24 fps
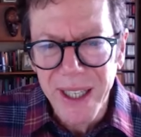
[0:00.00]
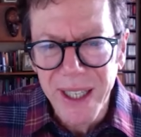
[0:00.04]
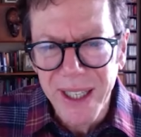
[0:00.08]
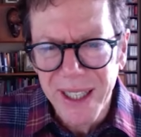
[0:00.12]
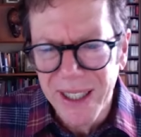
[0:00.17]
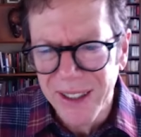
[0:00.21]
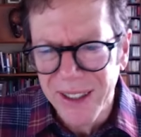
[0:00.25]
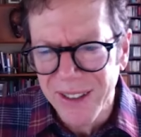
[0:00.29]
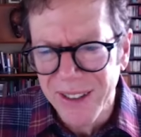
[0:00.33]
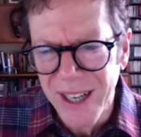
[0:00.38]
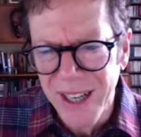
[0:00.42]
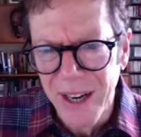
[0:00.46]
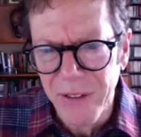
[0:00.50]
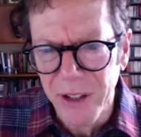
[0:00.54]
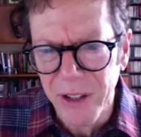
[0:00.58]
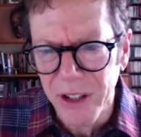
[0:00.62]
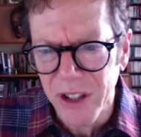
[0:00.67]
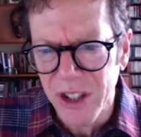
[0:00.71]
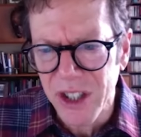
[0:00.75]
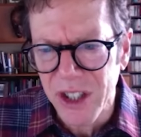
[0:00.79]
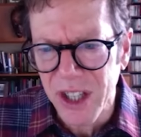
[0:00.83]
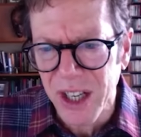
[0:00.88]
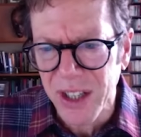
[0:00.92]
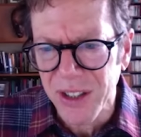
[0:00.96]
it's never
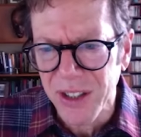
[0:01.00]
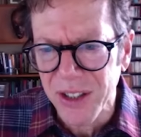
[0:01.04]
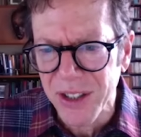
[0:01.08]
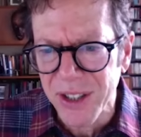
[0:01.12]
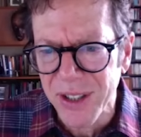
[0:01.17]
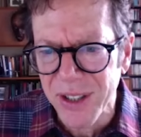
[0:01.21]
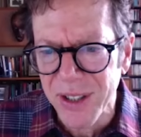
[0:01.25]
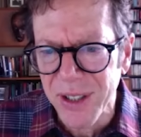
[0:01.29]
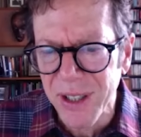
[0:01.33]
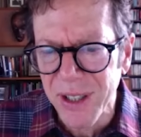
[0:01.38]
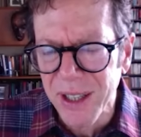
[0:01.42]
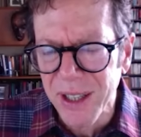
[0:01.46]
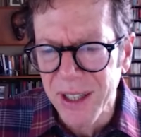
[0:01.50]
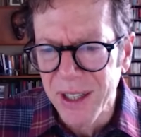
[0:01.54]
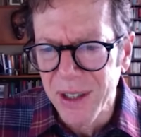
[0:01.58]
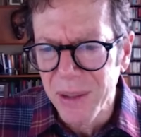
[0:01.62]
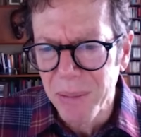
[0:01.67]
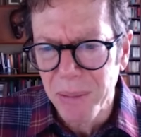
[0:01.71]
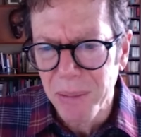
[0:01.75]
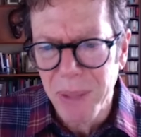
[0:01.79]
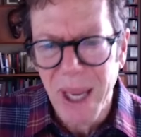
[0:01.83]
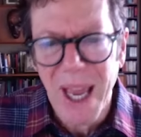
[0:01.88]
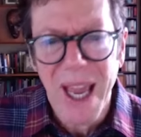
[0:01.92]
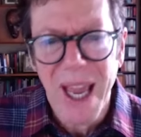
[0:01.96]
just
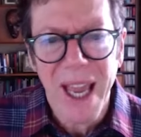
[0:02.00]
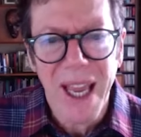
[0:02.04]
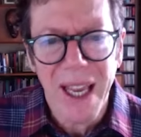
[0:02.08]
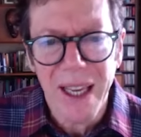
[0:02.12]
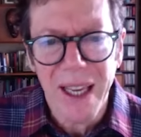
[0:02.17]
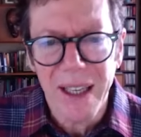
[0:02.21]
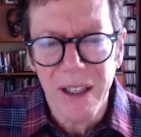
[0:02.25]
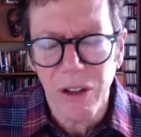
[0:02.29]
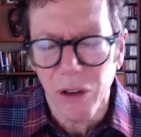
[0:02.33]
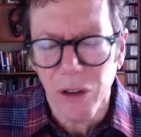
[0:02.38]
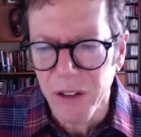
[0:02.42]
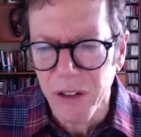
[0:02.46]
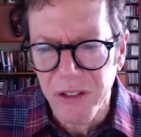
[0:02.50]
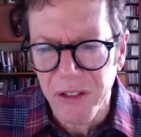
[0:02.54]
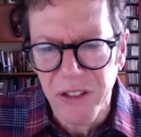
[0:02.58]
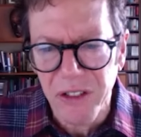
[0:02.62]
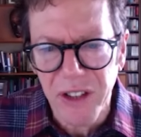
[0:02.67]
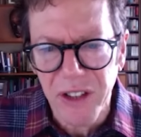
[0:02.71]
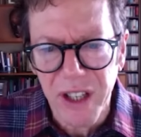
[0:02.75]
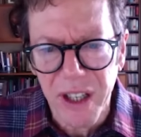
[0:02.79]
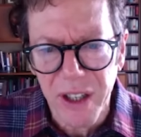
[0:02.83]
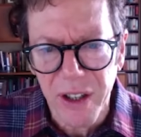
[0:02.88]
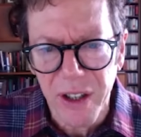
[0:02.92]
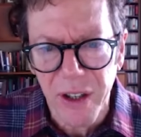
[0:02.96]
pain or
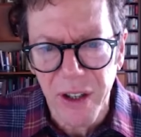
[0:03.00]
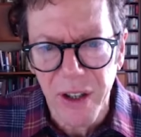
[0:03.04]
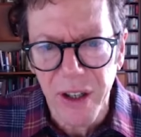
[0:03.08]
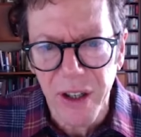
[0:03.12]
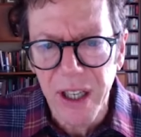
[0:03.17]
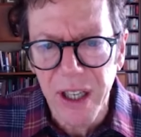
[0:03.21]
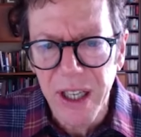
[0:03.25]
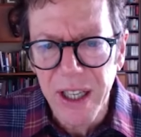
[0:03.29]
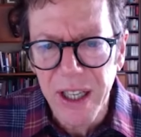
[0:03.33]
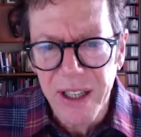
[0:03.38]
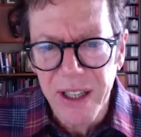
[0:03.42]
fear.